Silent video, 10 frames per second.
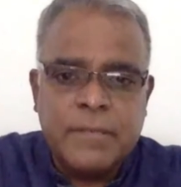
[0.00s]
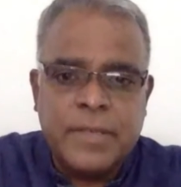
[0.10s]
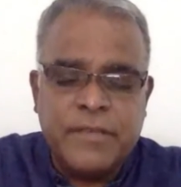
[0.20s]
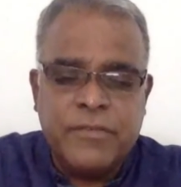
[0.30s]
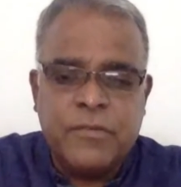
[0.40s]

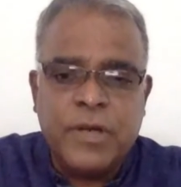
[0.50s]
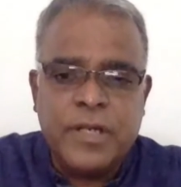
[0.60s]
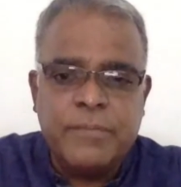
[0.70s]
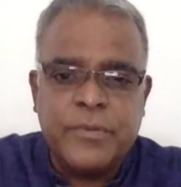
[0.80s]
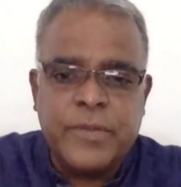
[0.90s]
But if you want
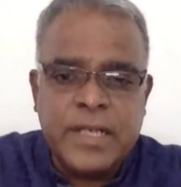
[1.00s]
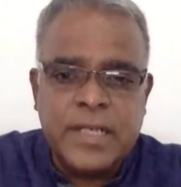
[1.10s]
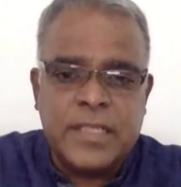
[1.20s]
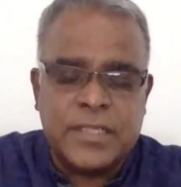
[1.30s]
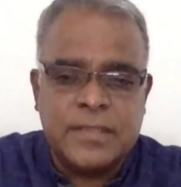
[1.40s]
to improve
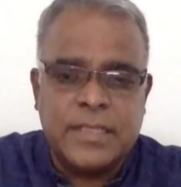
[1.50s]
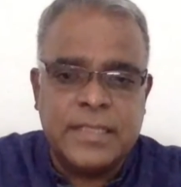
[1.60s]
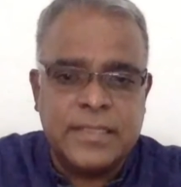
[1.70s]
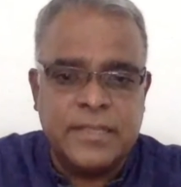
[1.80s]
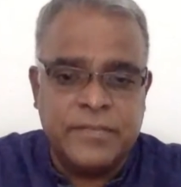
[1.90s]
English,
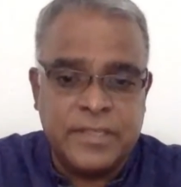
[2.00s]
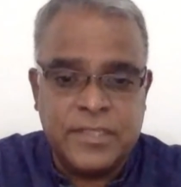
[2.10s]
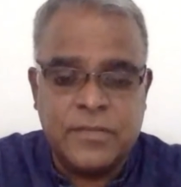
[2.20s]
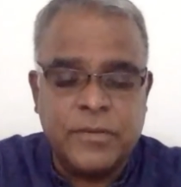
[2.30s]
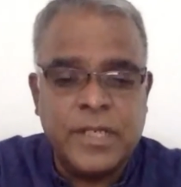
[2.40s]
that's a different
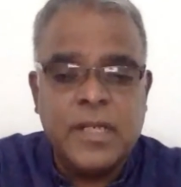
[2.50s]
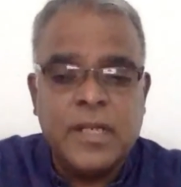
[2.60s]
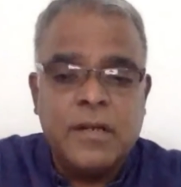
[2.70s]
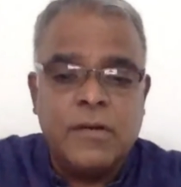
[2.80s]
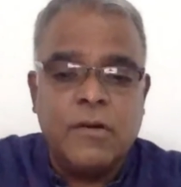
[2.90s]
story.
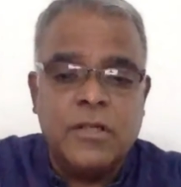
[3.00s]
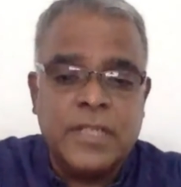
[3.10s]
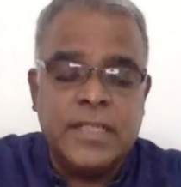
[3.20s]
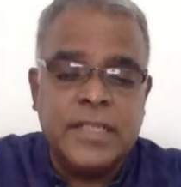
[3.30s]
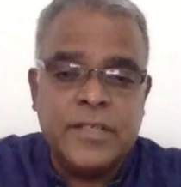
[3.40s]

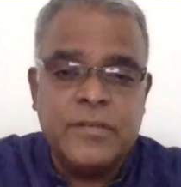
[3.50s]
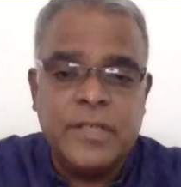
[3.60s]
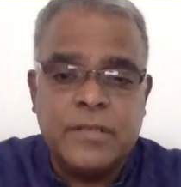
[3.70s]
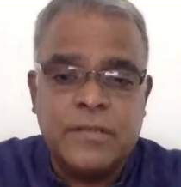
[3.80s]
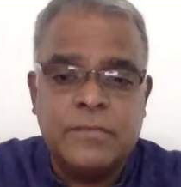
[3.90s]
Altogether, you
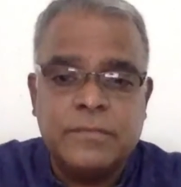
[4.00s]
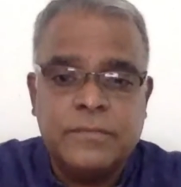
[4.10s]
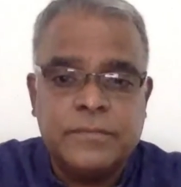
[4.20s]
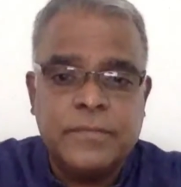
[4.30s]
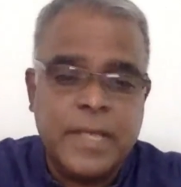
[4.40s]
need to,
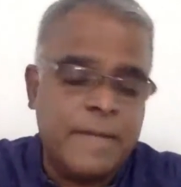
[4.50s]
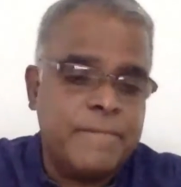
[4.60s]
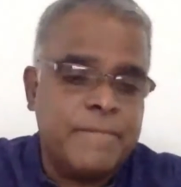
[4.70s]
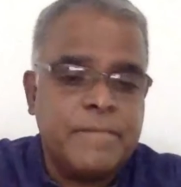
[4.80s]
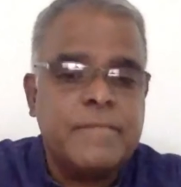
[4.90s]
yeah,
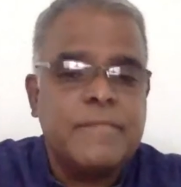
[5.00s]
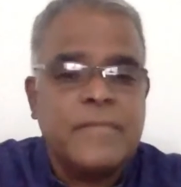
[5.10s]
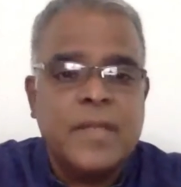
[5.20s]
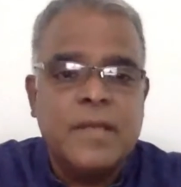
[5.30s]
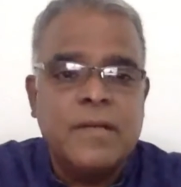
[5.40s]

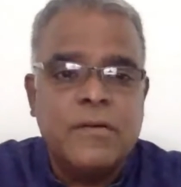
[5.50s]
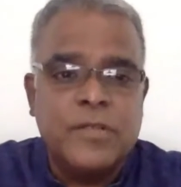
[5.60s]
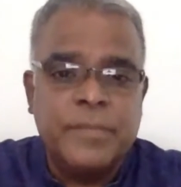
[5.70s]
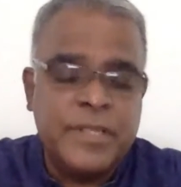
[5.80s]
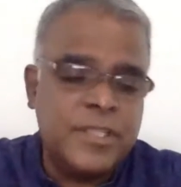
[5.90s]
go to
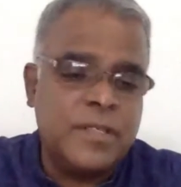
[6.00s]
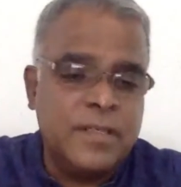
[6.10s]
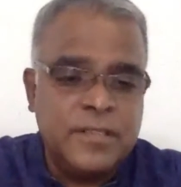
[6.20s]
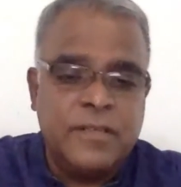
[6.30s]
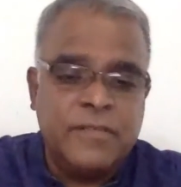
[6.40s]
the British
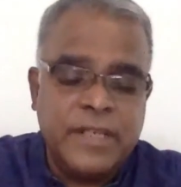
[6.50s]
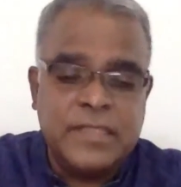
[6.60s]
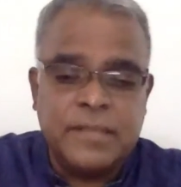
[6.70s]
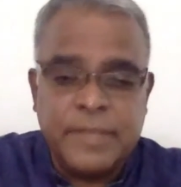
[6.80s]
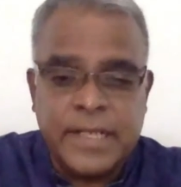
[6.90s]
Council or find
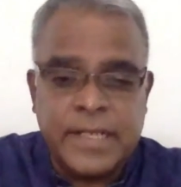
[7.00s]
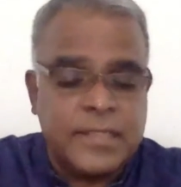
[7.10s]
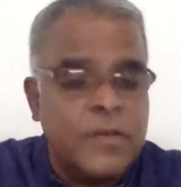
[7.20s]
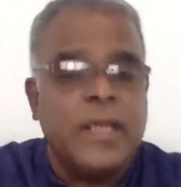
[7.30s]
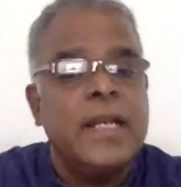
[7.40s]
somebody else.
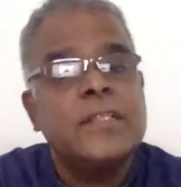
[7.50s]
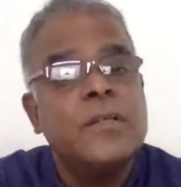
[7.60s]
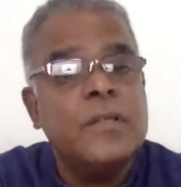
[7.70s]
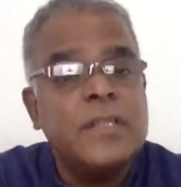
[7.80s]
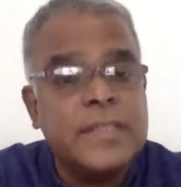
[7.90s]
Okay, let's
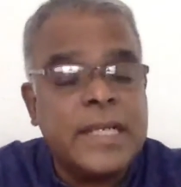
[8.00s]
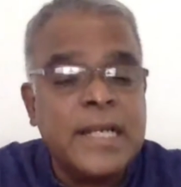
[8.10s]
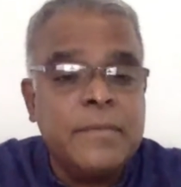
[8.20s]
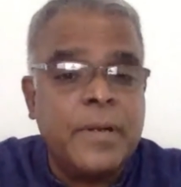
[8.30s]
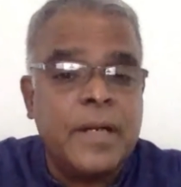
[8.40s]
go to the
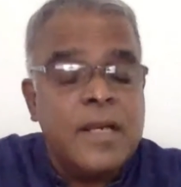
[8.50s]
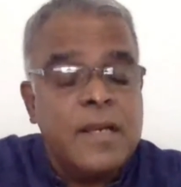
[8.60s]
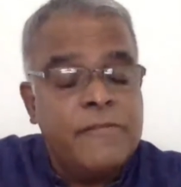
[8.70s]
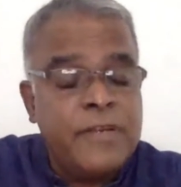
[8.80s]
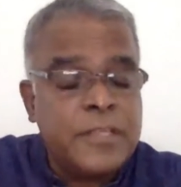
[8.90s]
second part.
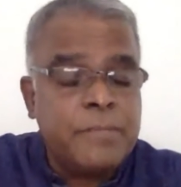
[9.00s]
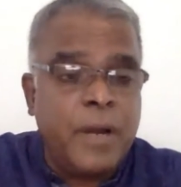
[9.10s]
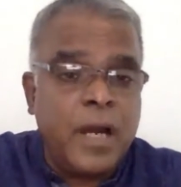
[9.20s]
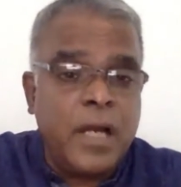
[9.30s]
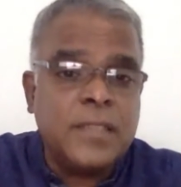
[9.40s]
First
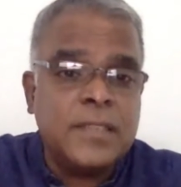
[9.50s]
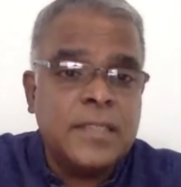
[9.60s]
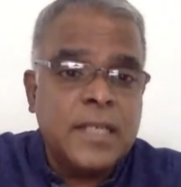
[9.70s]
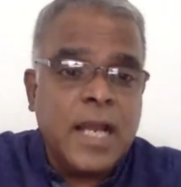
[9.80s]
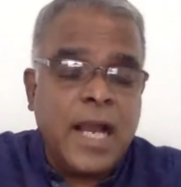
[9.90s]
part,
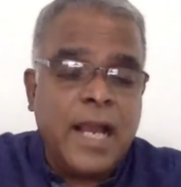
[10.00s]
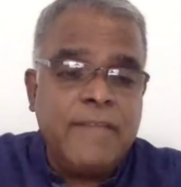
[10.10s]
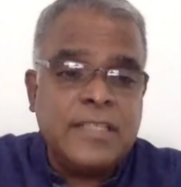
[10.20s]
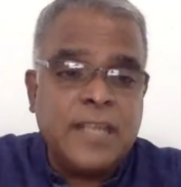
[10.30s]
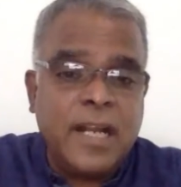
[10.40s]
I
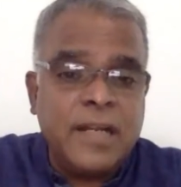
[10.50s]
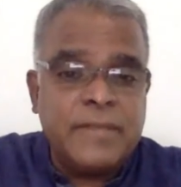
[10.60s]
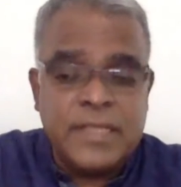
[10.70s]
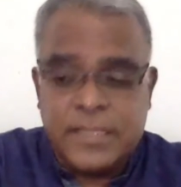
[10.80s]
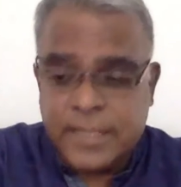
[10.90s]
will start
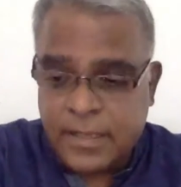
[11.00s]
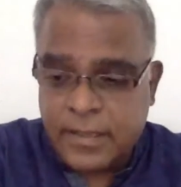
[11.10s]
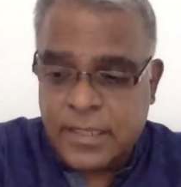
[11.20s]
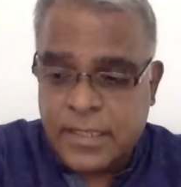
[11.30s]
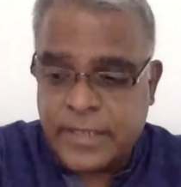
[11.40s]
with the
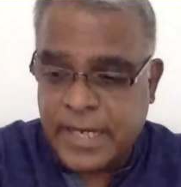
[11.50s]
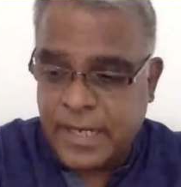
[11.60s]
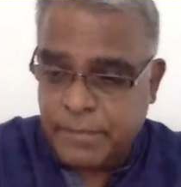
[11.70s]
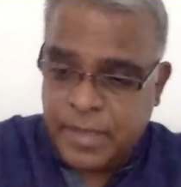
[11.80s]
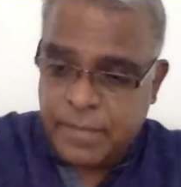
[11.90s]
general
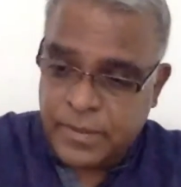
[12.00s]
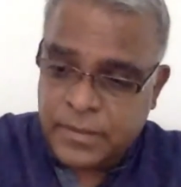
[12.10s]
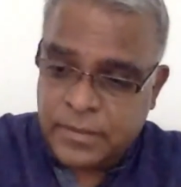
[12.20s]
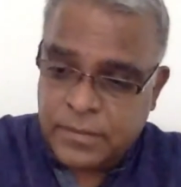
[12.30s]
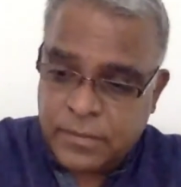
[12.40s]
training people.
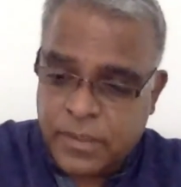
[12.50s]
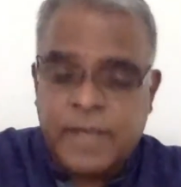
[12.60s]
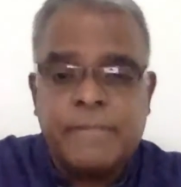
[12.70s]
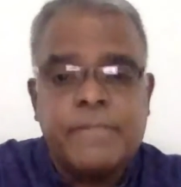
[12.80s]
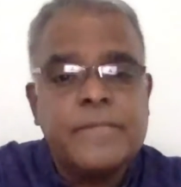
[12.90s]
Okay,
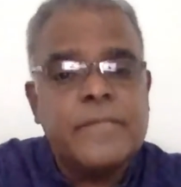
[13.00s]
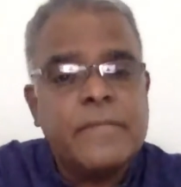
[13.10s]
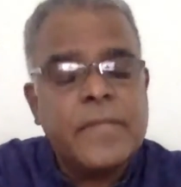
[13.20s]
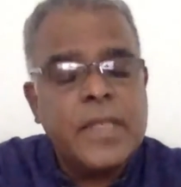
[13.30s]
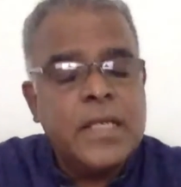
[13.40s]

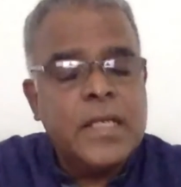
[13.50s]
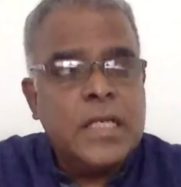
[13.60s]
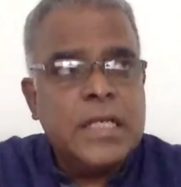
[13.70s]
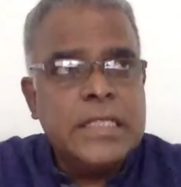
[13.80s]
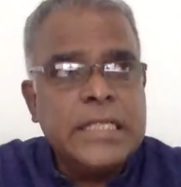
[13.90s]

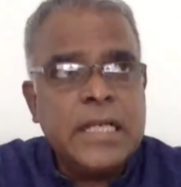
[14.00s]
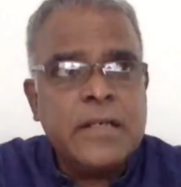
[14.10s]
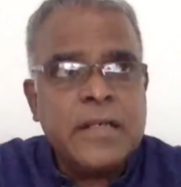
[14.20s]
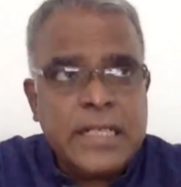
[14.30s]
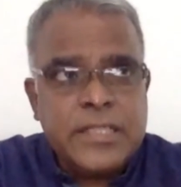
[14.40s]

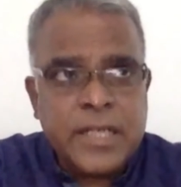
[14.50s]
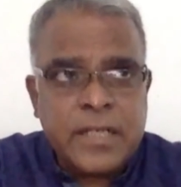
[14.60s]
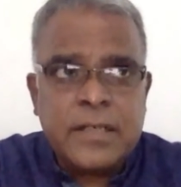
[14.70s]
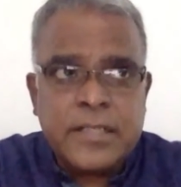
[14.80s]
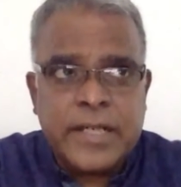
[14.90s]
in
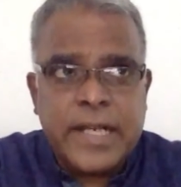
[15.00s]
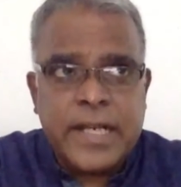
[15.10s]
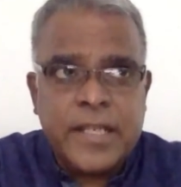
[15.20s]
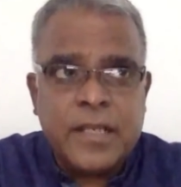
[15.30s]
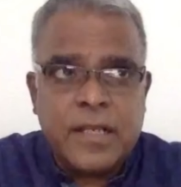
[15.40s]
general
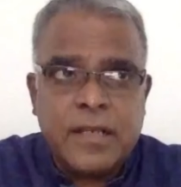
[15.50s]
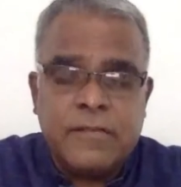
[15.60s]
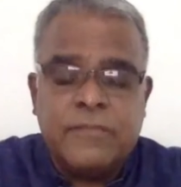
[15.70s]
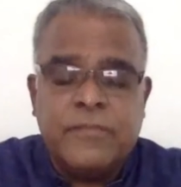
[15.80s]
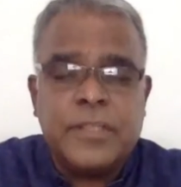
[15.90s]
training,
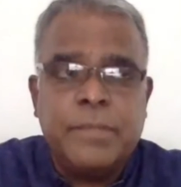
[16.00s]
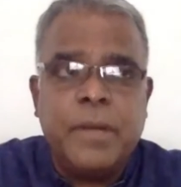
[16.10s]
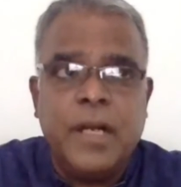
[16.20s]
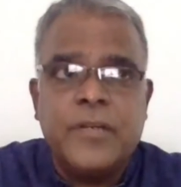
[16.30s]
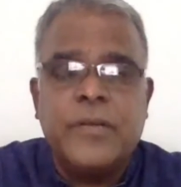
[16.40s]
first
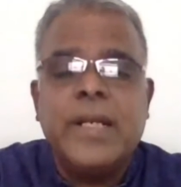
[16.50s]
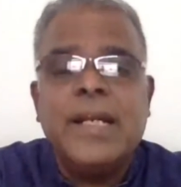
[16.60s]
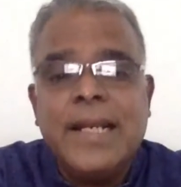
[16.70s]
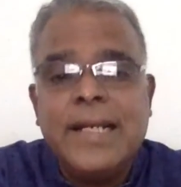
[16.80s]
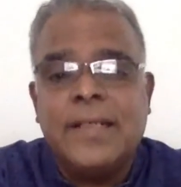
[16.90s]
part, you get a
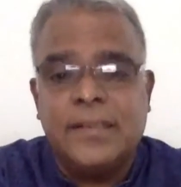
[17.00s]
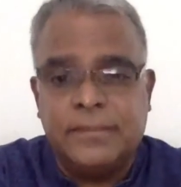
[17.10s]
letter.